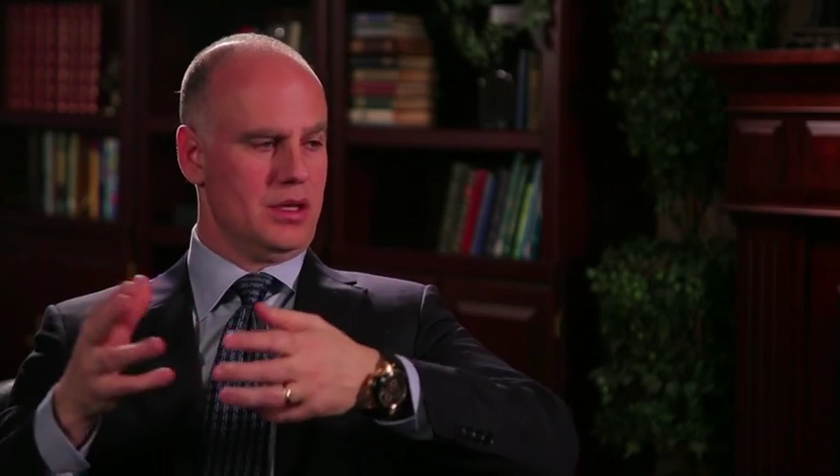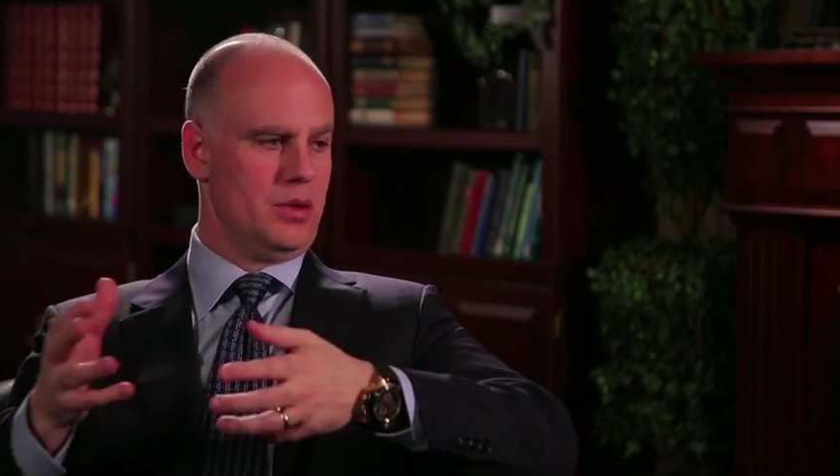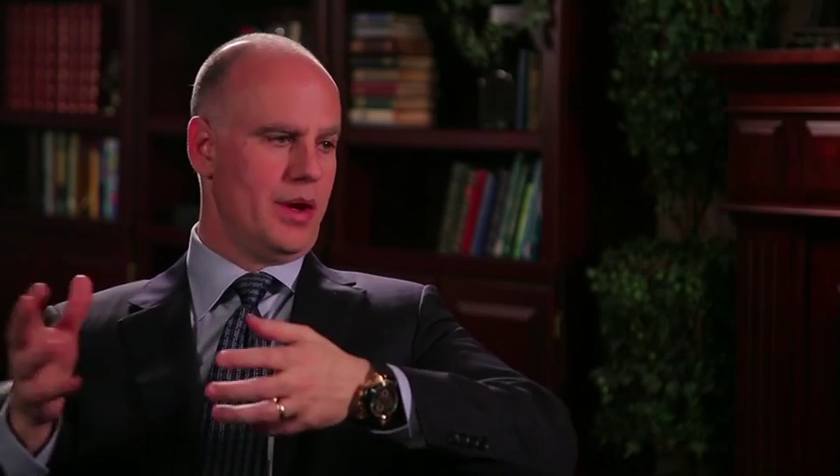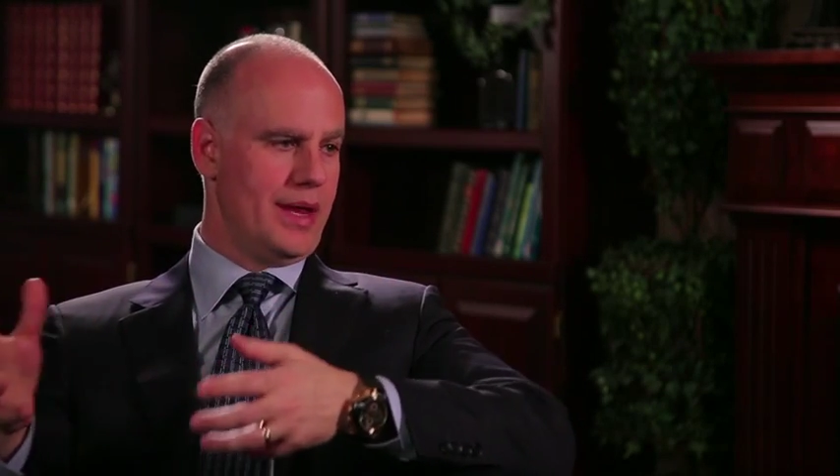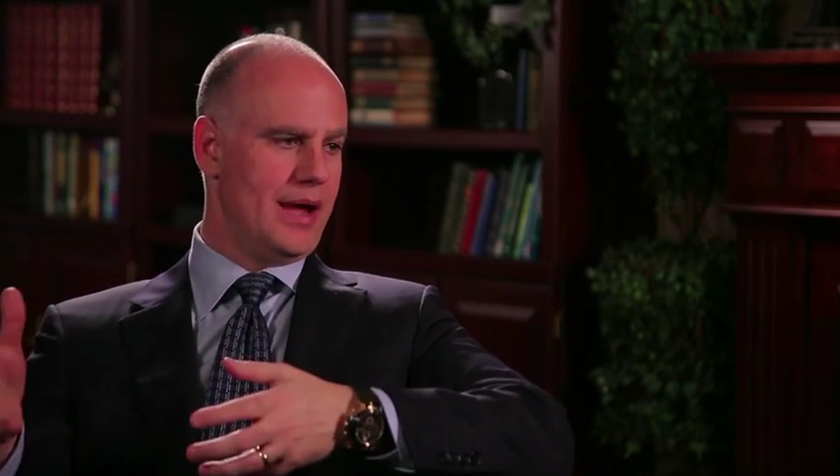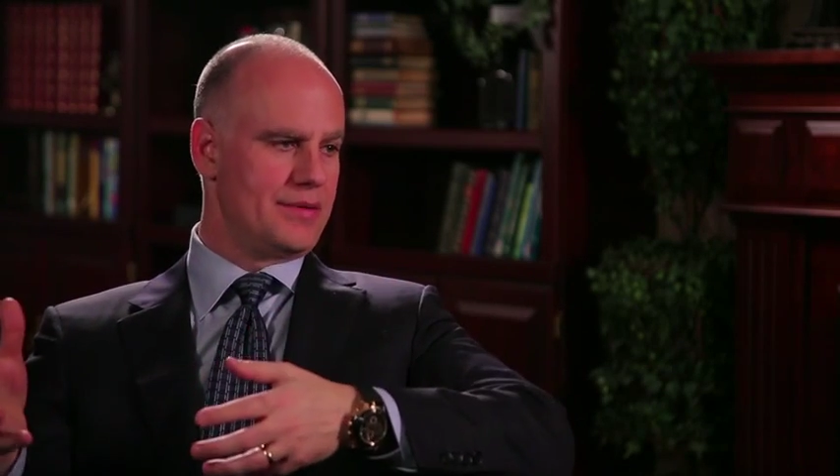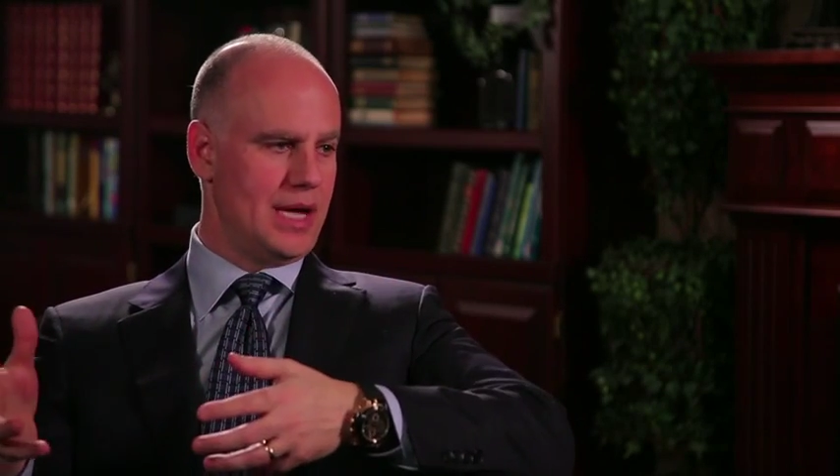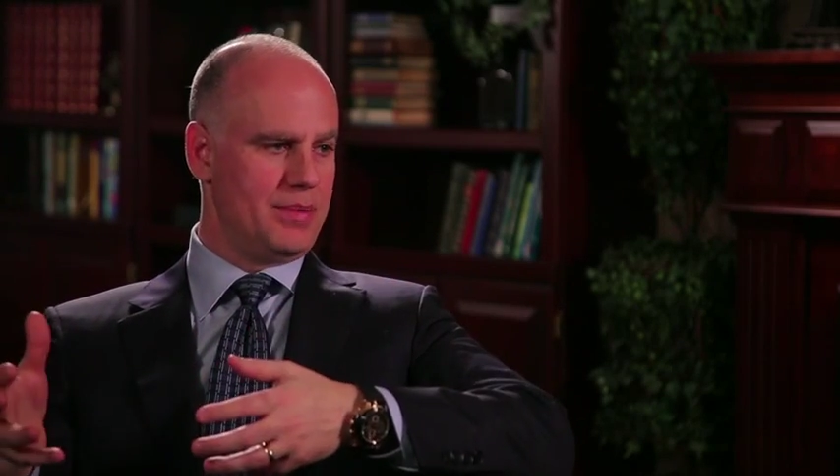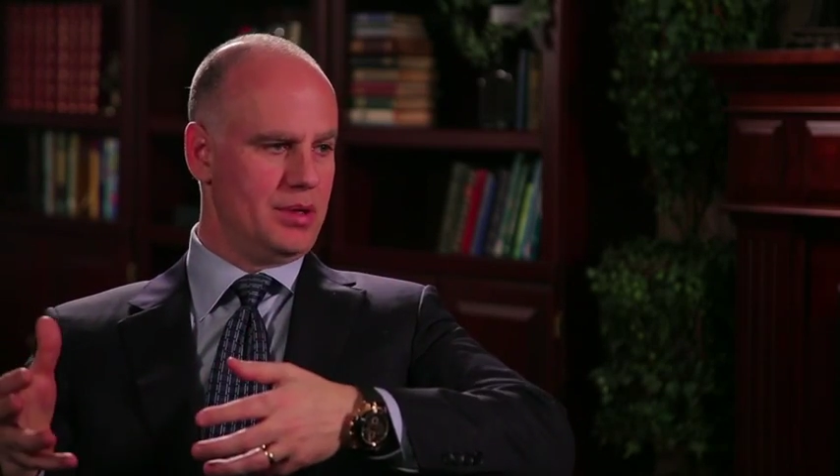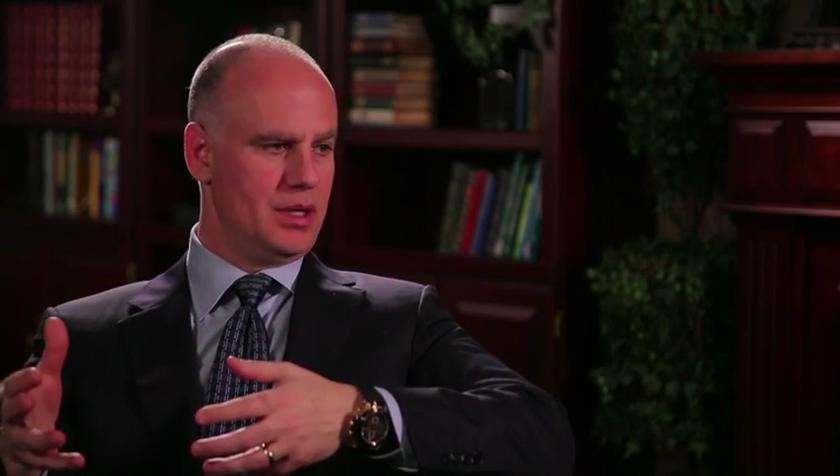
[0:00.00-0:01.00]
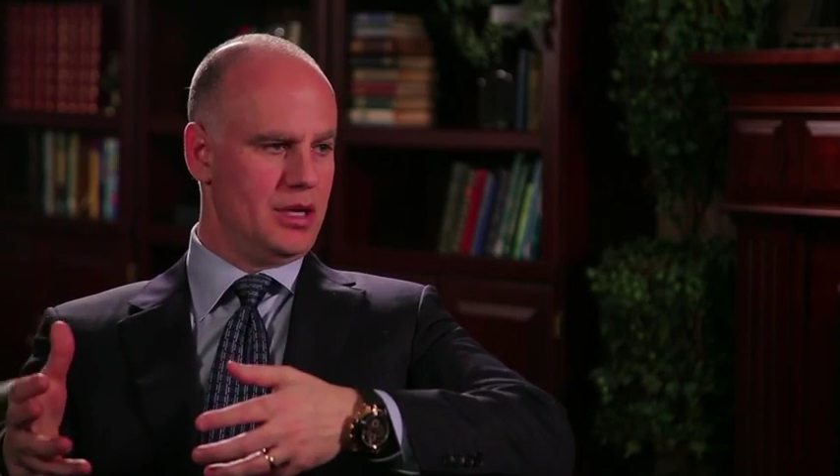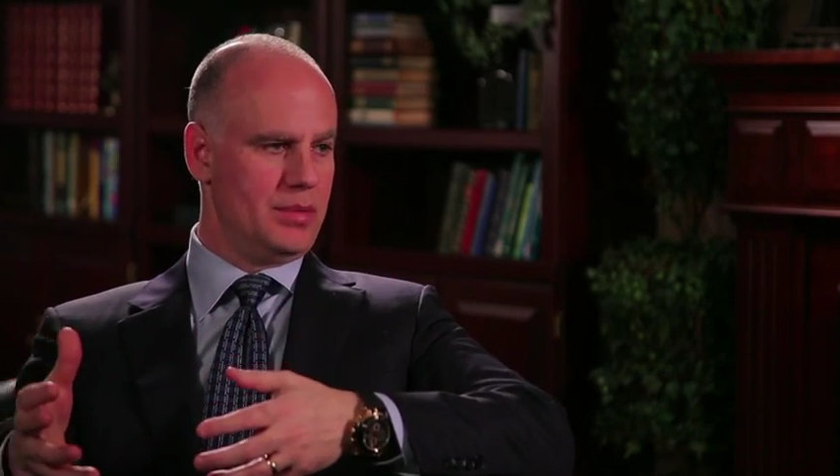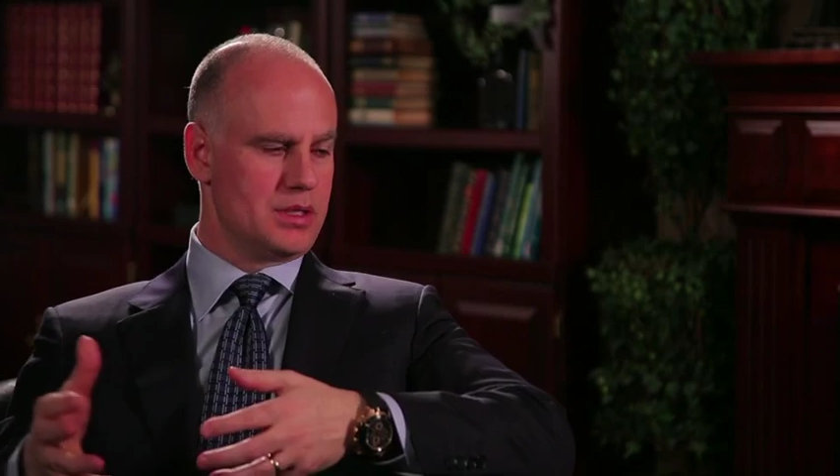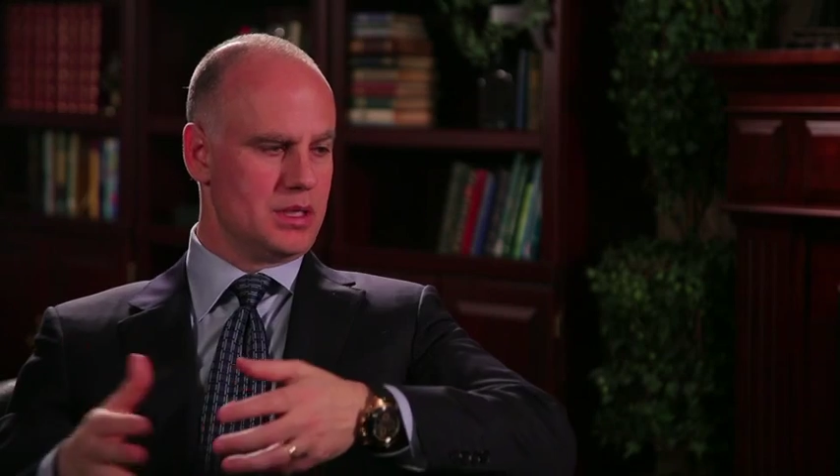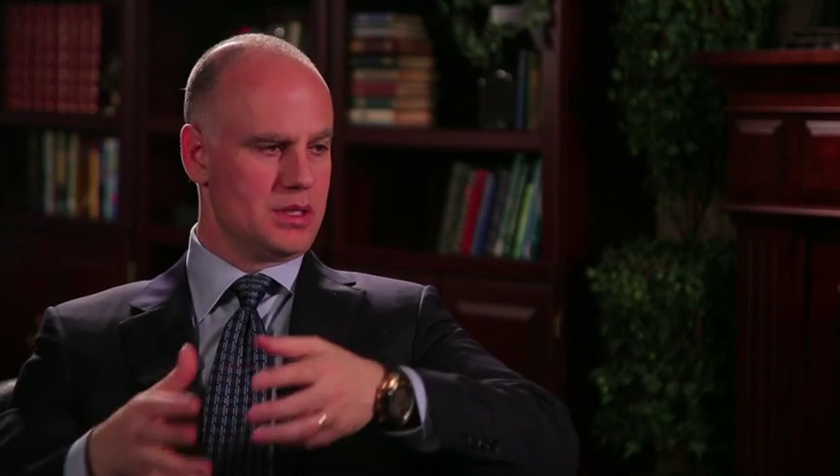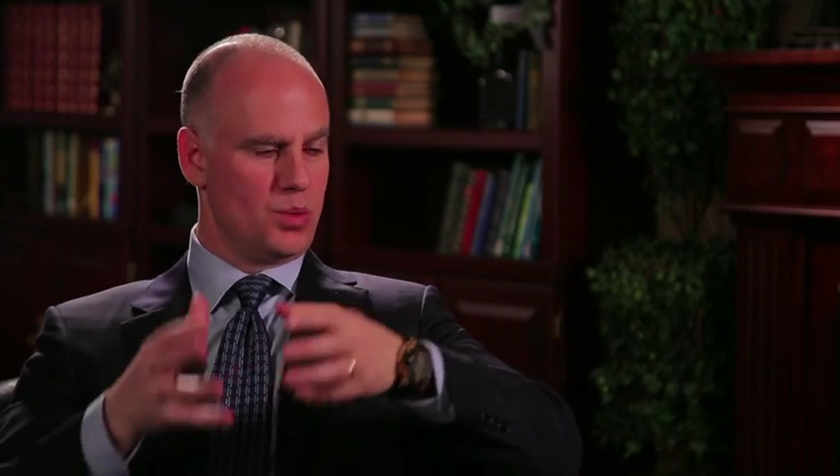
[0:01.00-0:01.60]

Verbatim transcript: in a way that have to happen in a business.